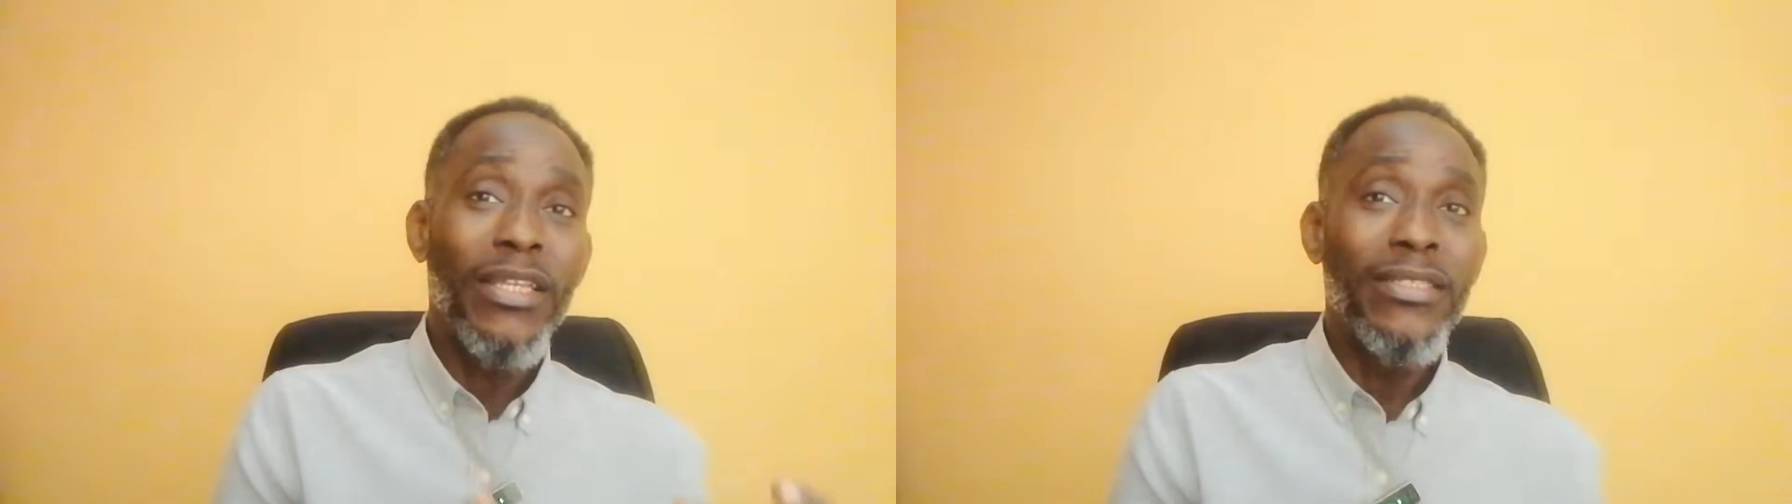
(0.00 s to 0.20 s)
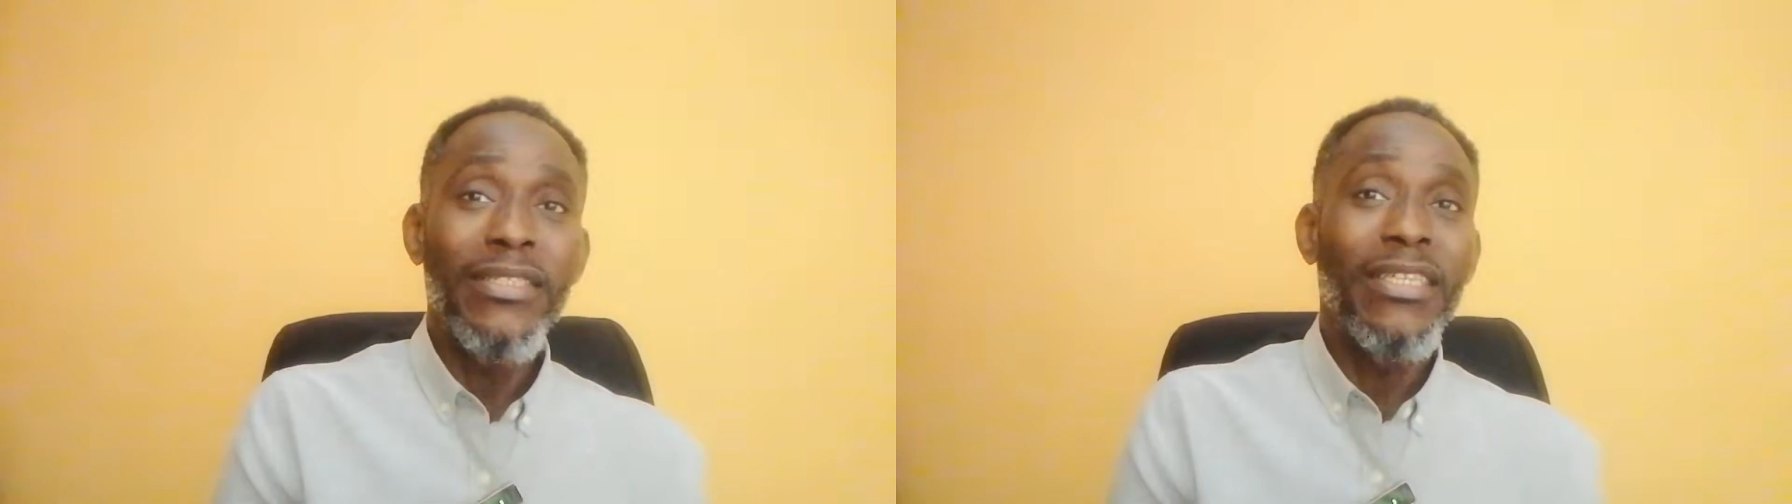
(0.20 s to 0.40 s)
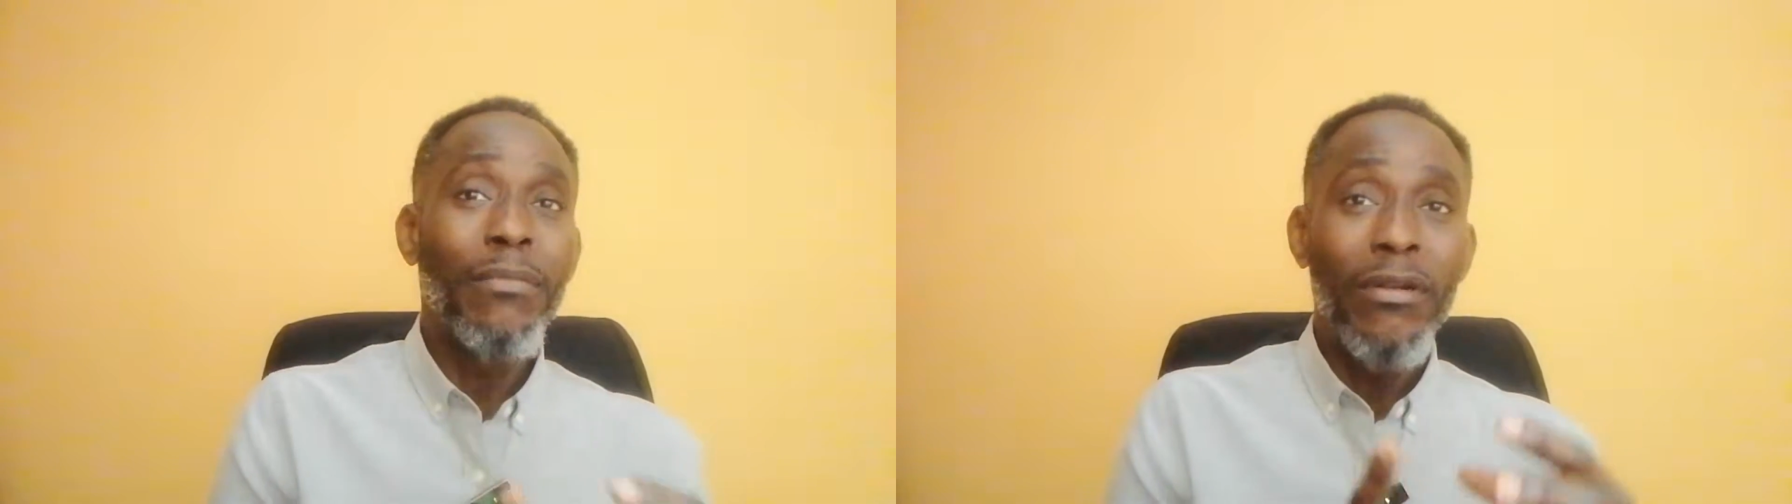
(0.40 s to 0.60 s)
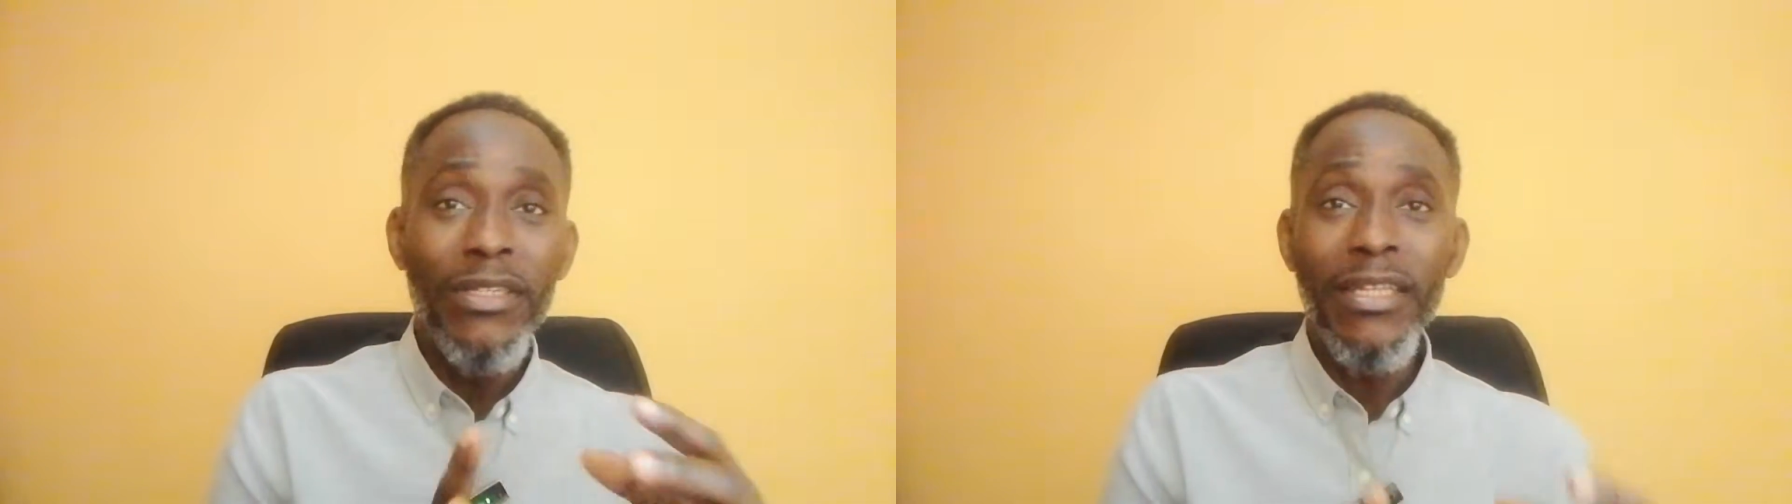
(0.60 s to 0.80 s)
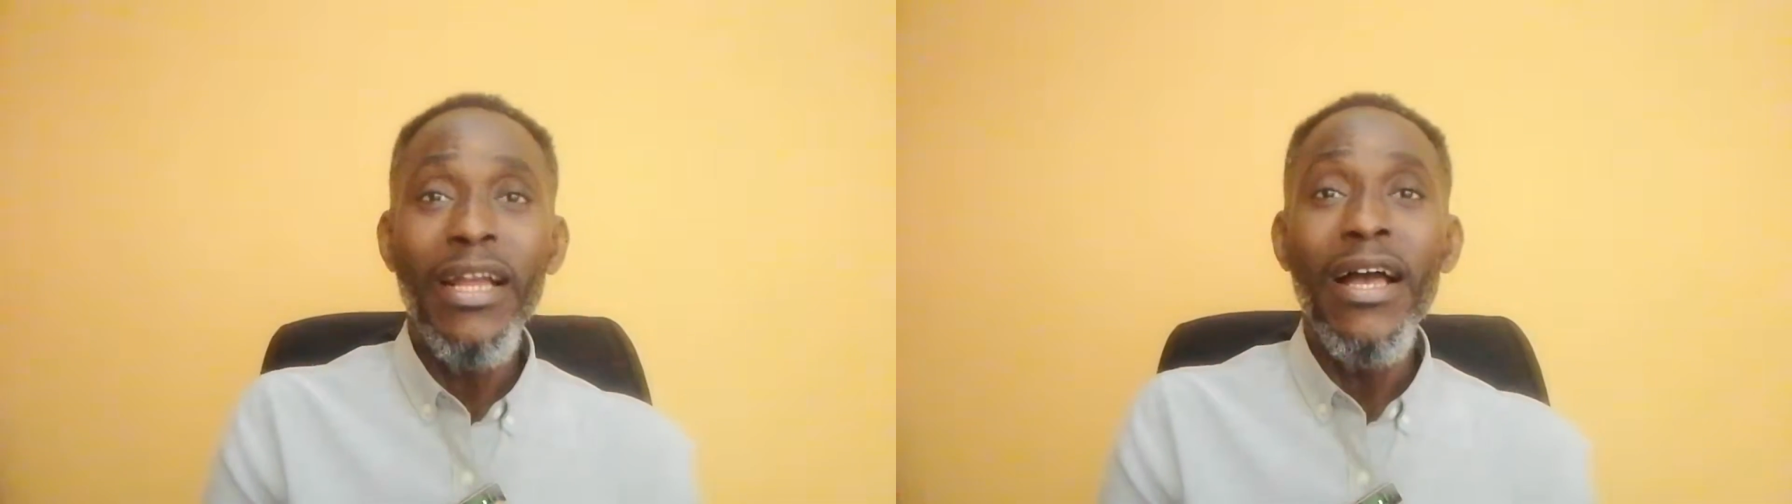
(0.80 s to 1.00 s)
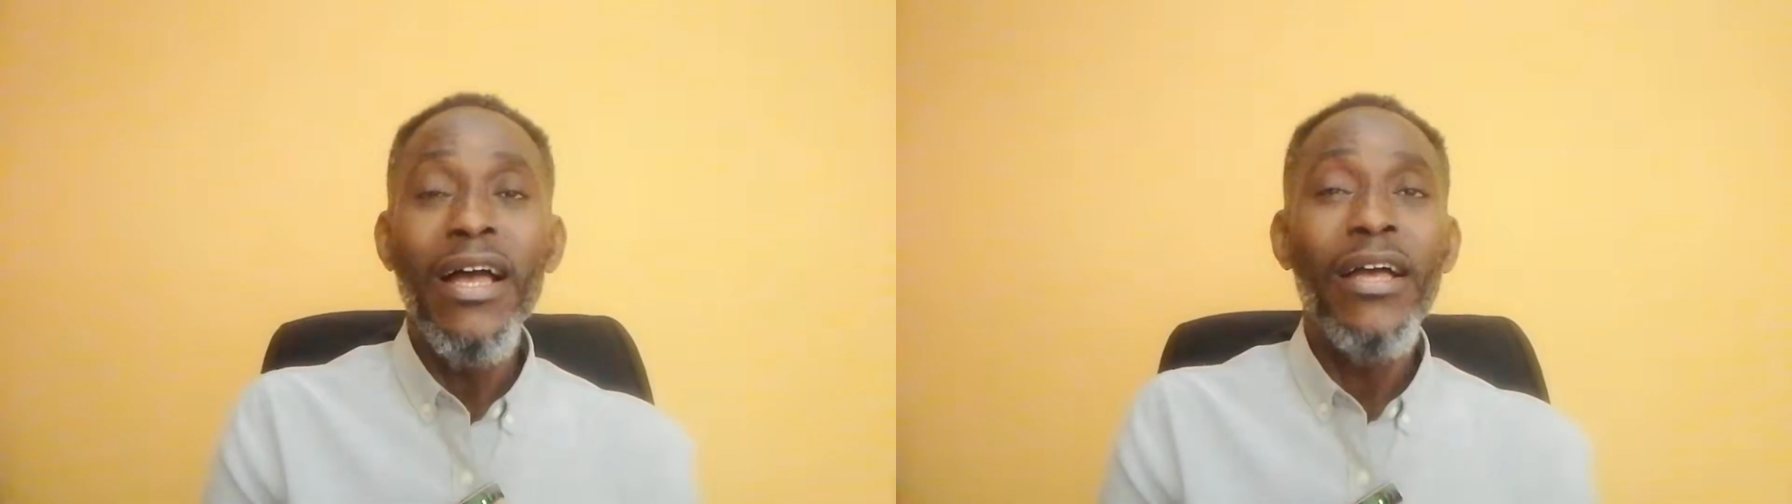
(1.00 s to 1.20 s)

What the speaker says: system in the car,